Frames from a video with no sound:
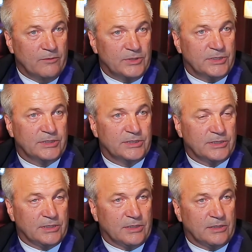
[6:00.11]
which
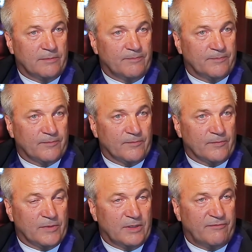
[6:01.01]
is um,
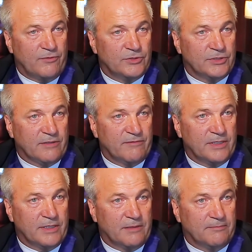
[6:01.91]
the future of
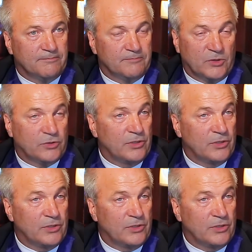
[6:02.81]
the, not